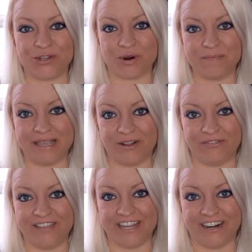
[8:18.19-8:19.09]
your middle
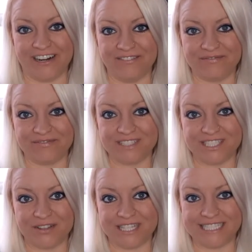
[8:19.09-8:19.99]
finger,
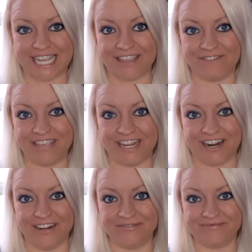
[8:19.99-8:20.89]
so the second
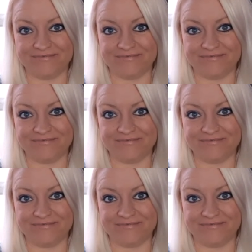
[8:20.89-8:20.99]
finger.